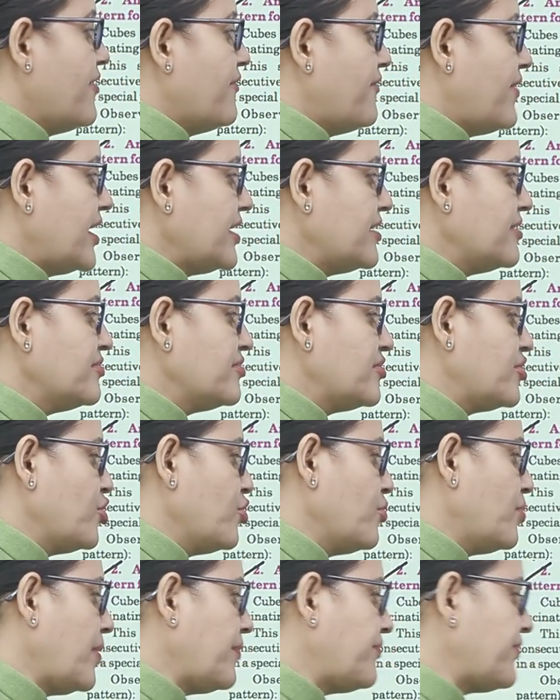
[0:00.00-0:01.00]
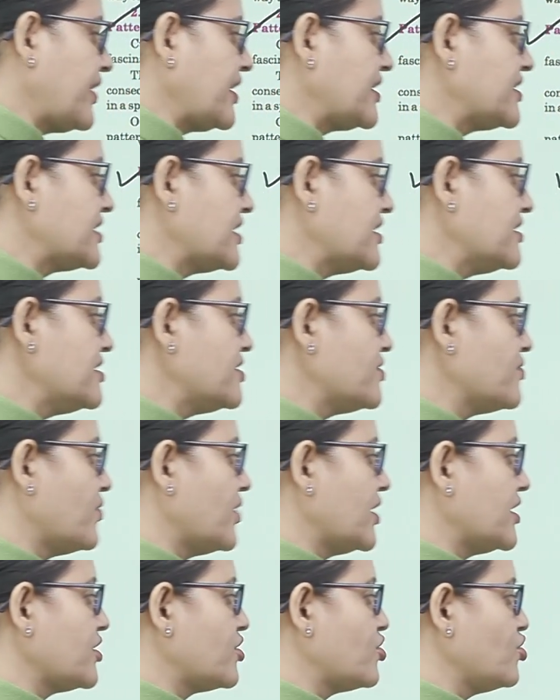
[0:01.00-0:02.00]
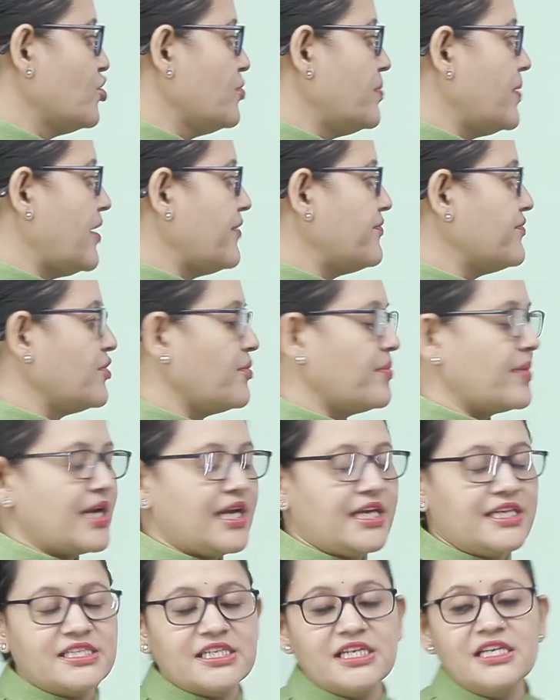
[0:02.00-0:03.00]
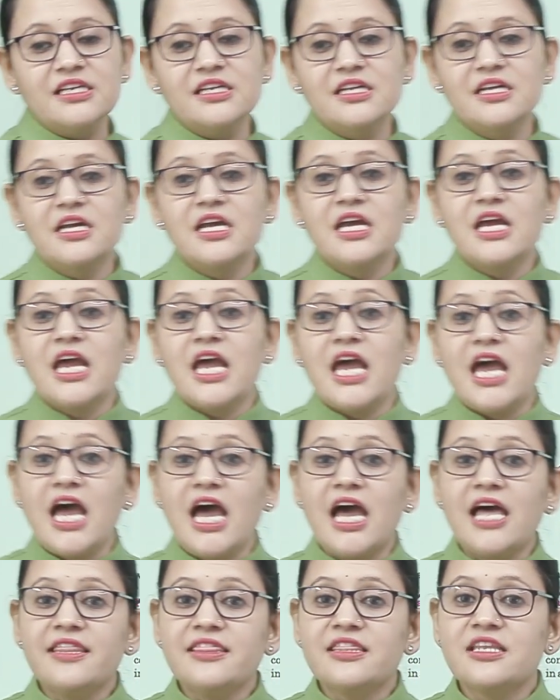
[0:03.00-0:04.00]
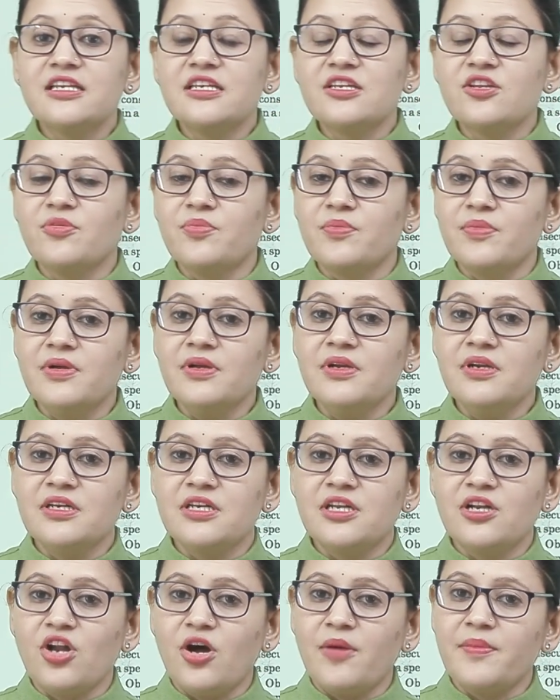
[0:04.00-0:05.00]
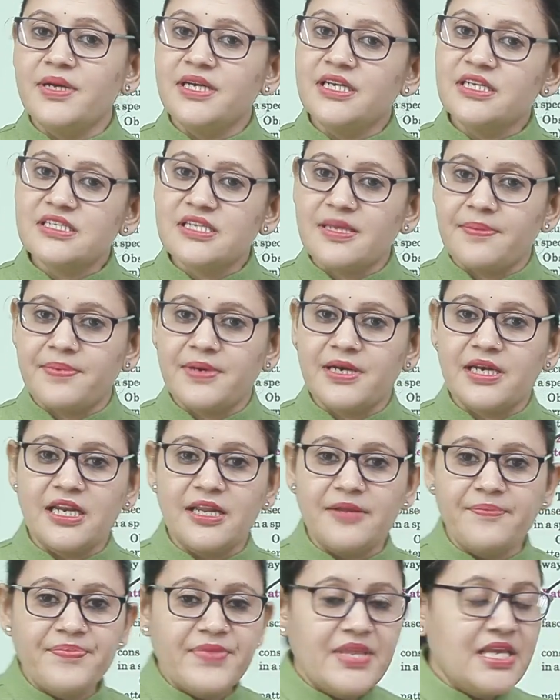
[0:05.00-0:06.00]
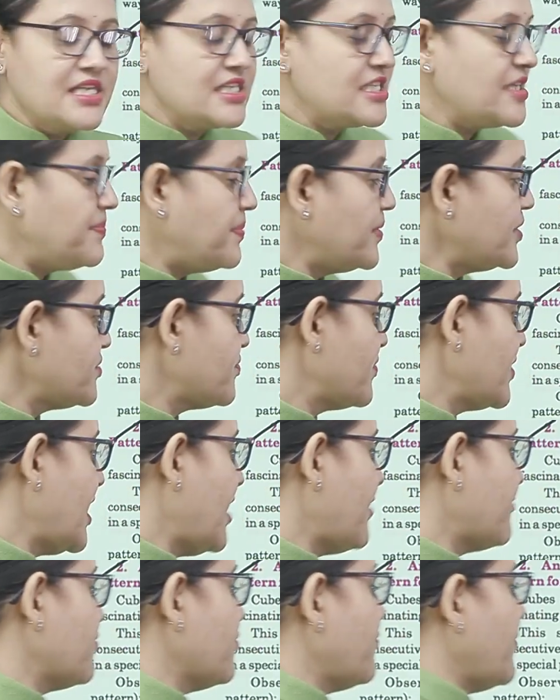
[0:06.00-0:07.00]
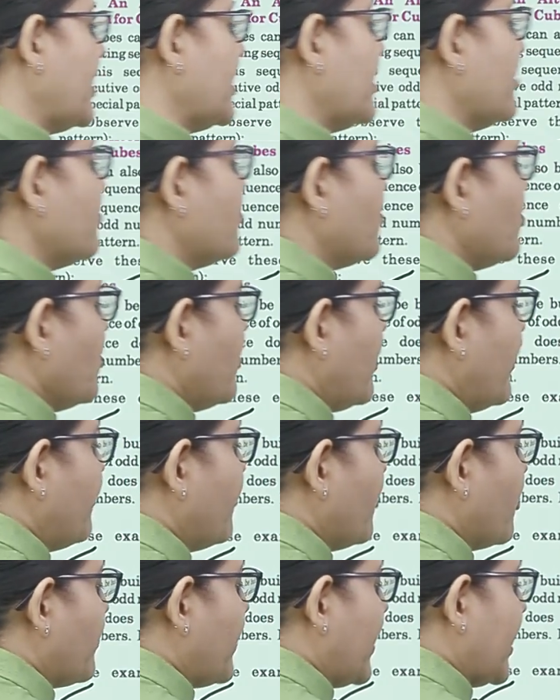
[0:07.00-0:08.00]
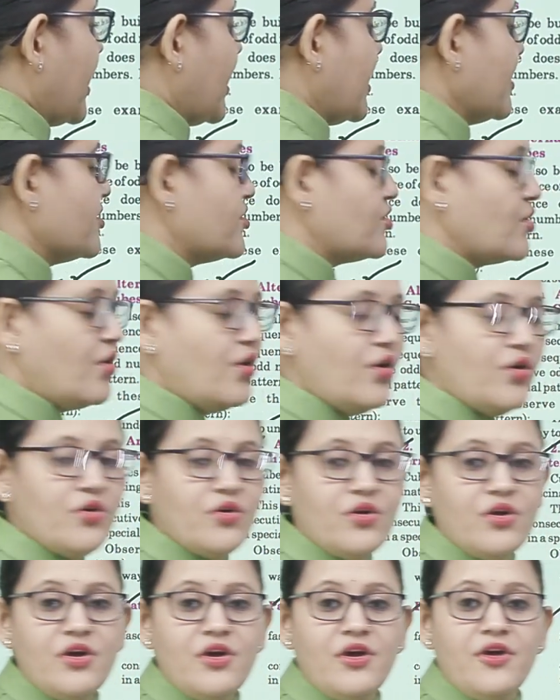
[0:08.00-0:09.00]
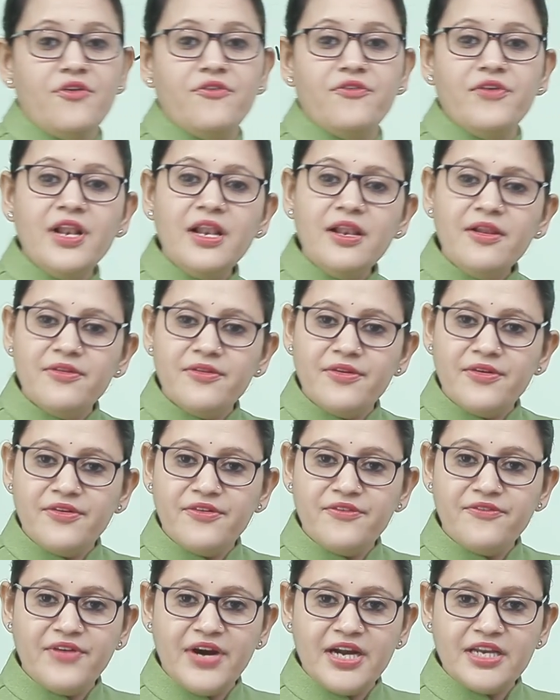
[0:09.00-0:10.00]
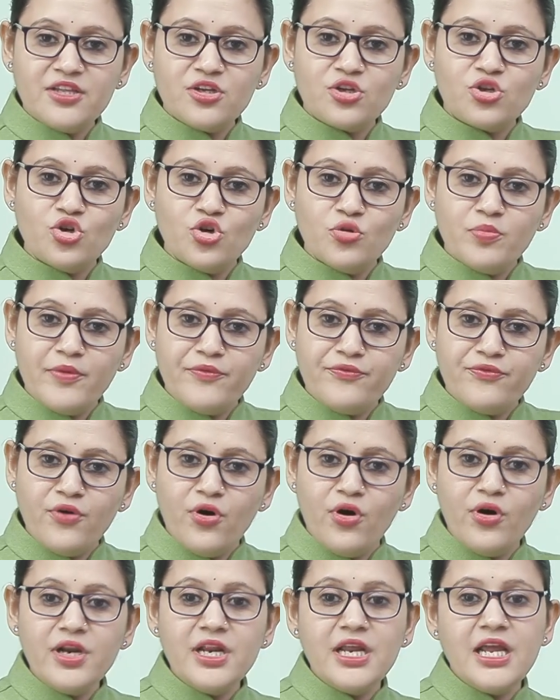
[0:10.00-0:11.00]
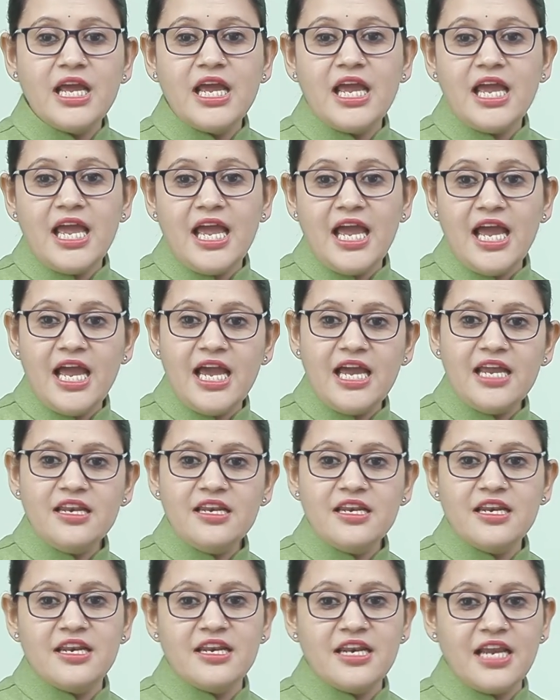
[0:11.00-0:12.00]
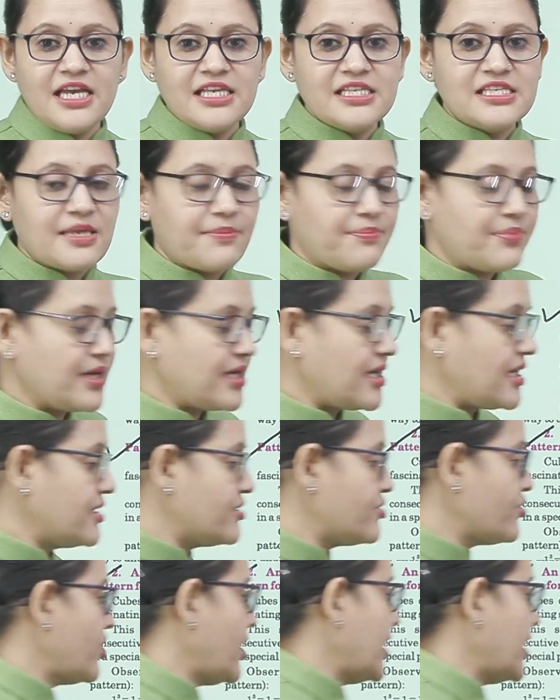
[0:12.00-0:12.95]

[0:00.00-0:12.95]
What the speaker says: Finding the cube of fractions were the cube of numerator and the denominator separately. Suppose we have to find out cube of 4 by 9. So, we will find the cube of 4 and 9 separately. So,